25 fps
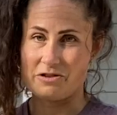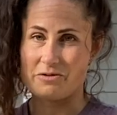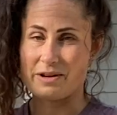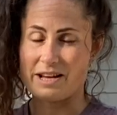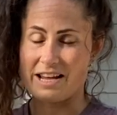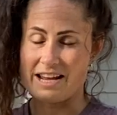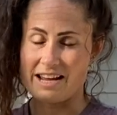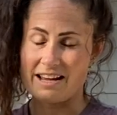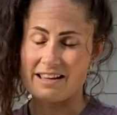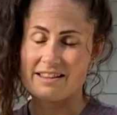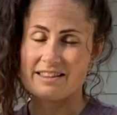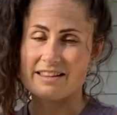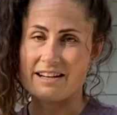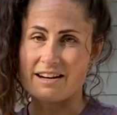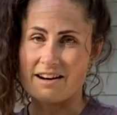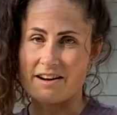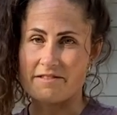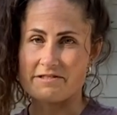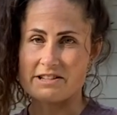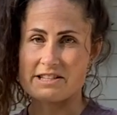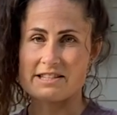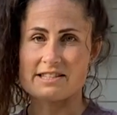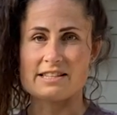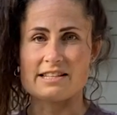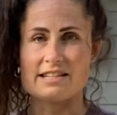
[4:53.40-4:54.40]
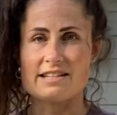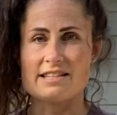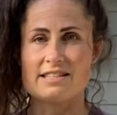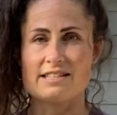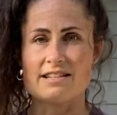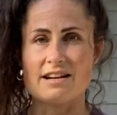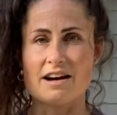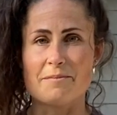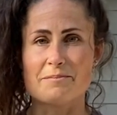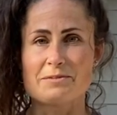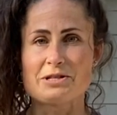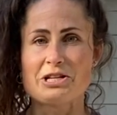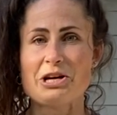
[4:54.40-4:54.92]
you can't, then obviously
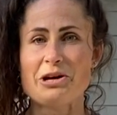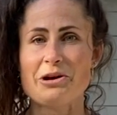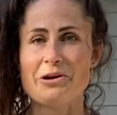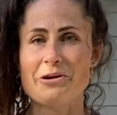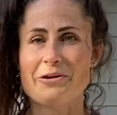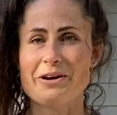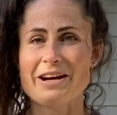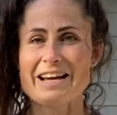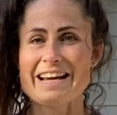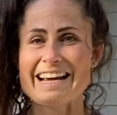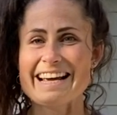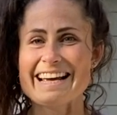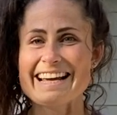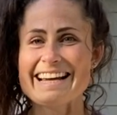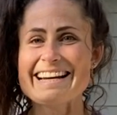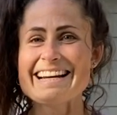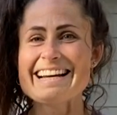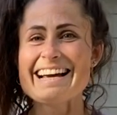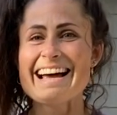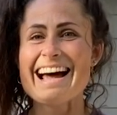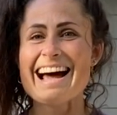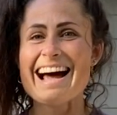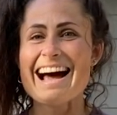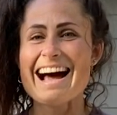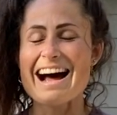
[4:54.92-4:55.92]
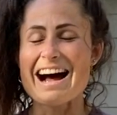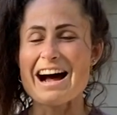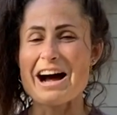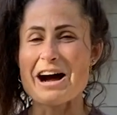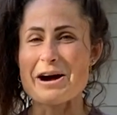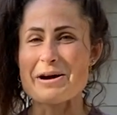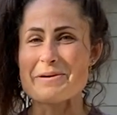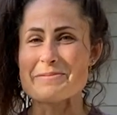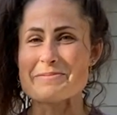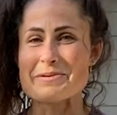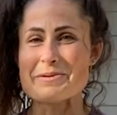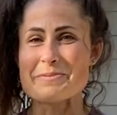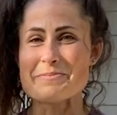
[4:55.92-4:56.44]
stop doing it.
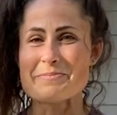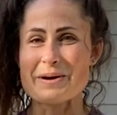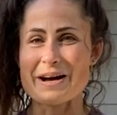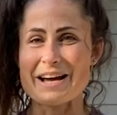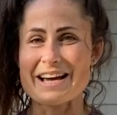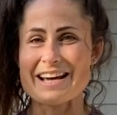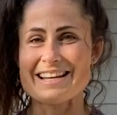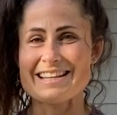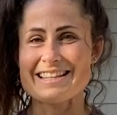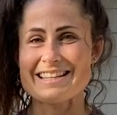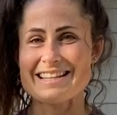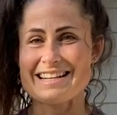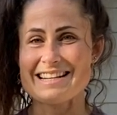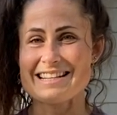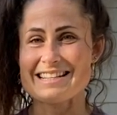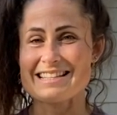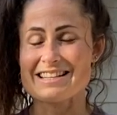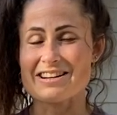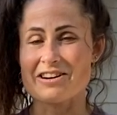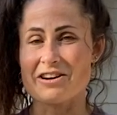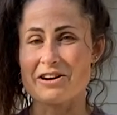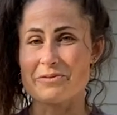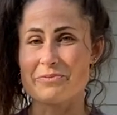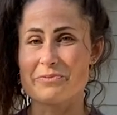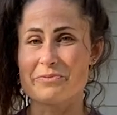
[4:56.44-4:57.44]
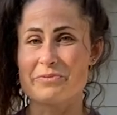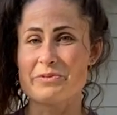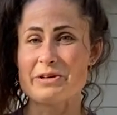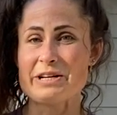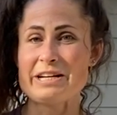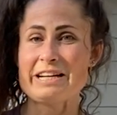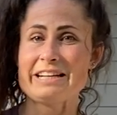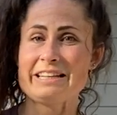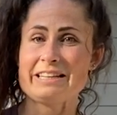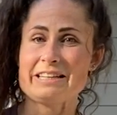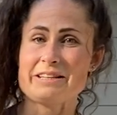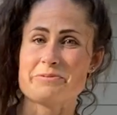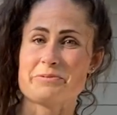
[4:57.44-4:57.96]
But these are
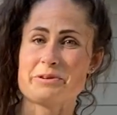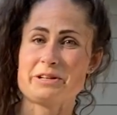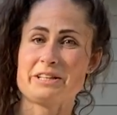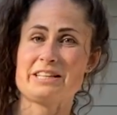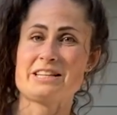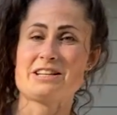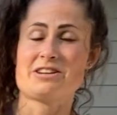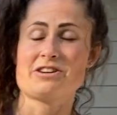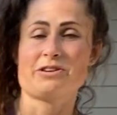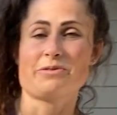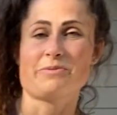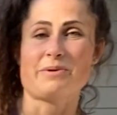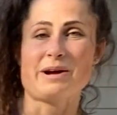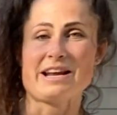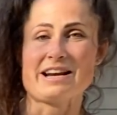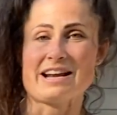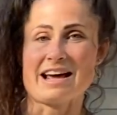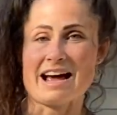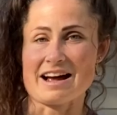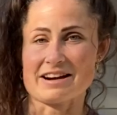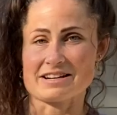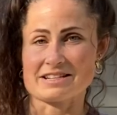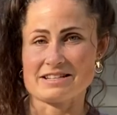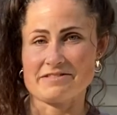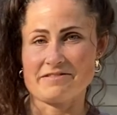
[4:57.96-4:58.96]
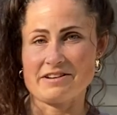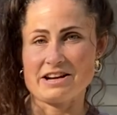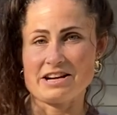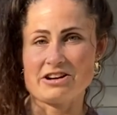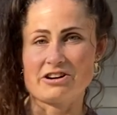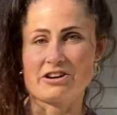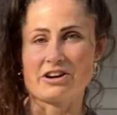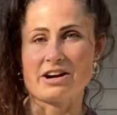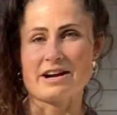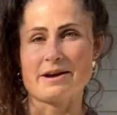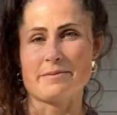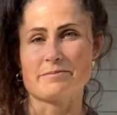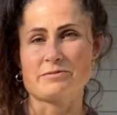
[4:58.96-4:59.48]
really, really good way to activate
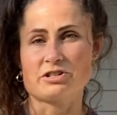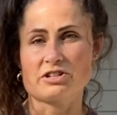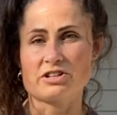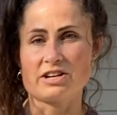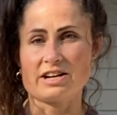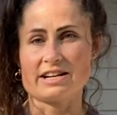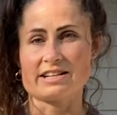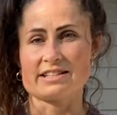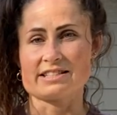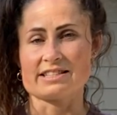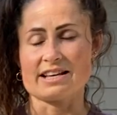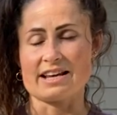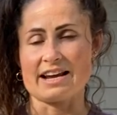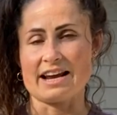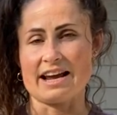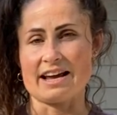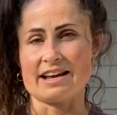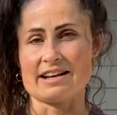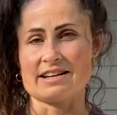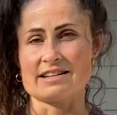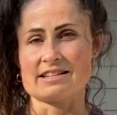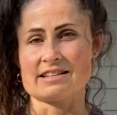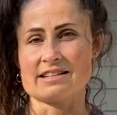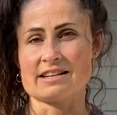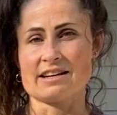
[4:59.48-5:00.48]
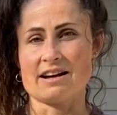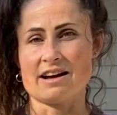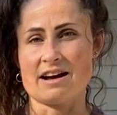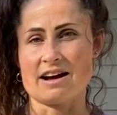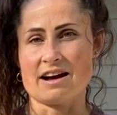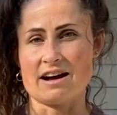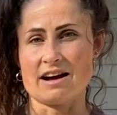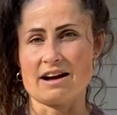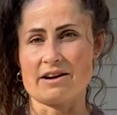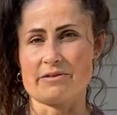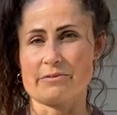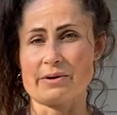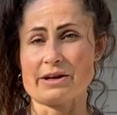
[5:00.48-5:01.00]
your hamstrings, and
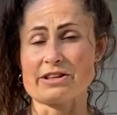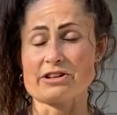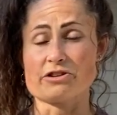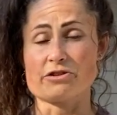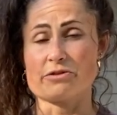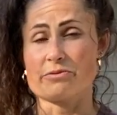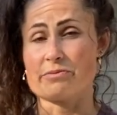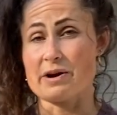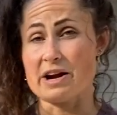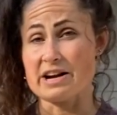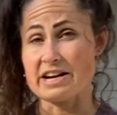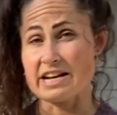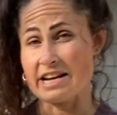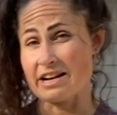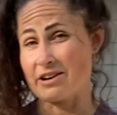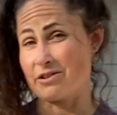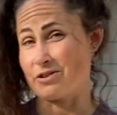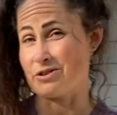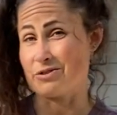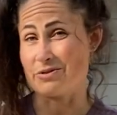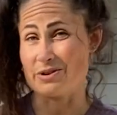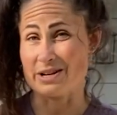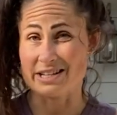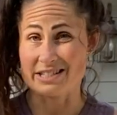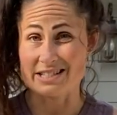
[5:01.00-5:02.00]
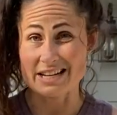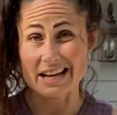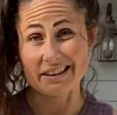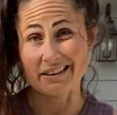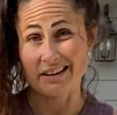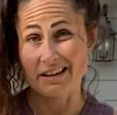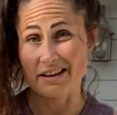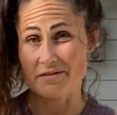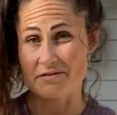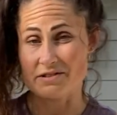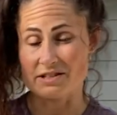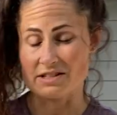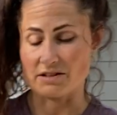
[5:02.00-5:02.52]
whether you're running or doing
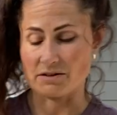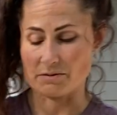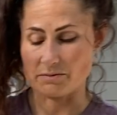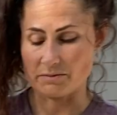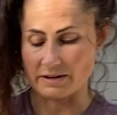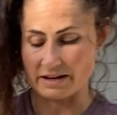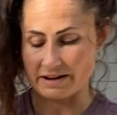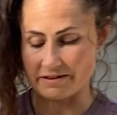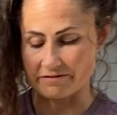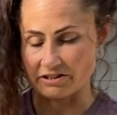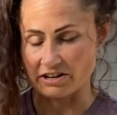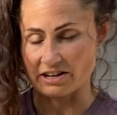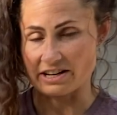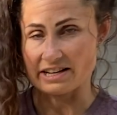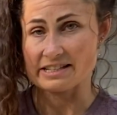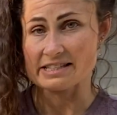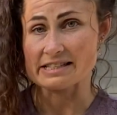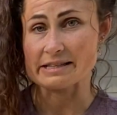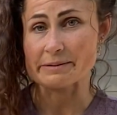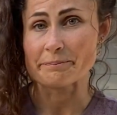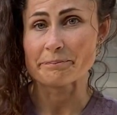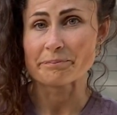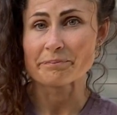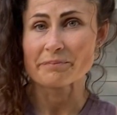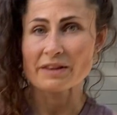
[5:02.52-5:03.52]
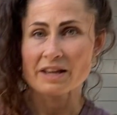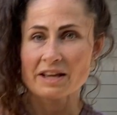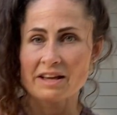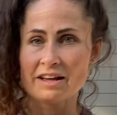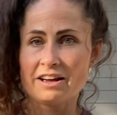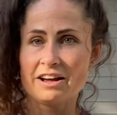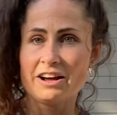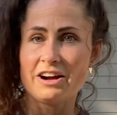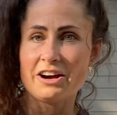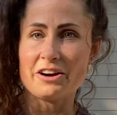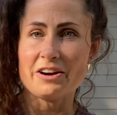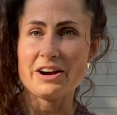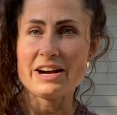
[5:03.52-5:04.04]
deadlifts or whatever it is.
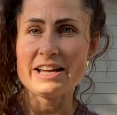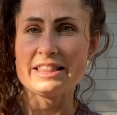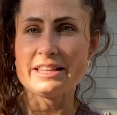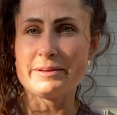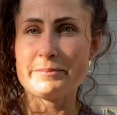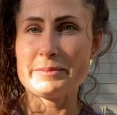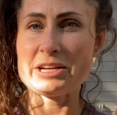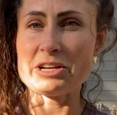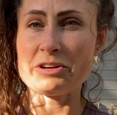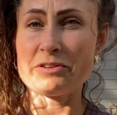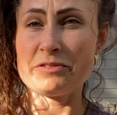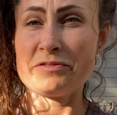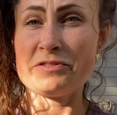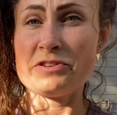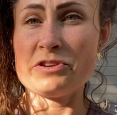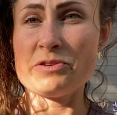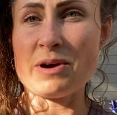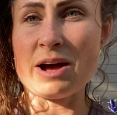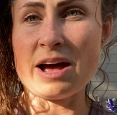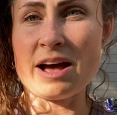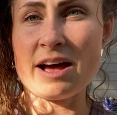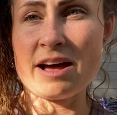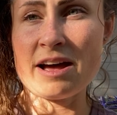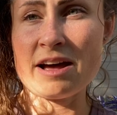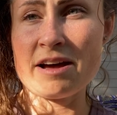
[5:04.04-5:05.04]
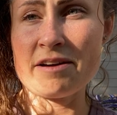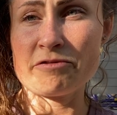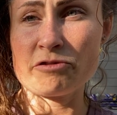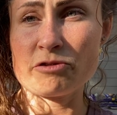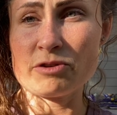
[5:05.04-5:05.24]
All right, let me know if you have